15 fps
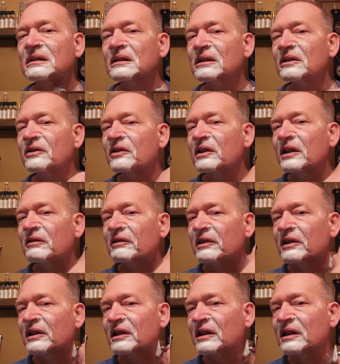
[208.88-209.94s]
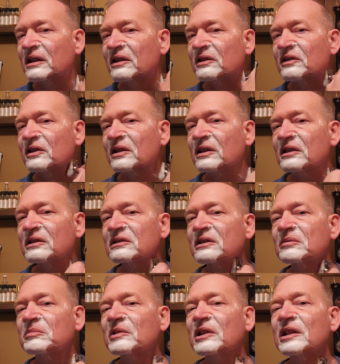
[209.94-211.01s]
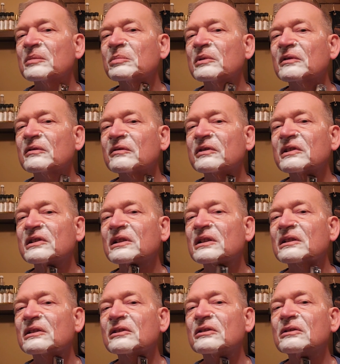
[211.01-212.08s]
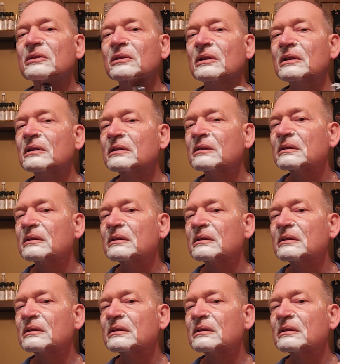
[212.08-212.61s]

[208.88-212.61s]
Because everything has some type of scent to it.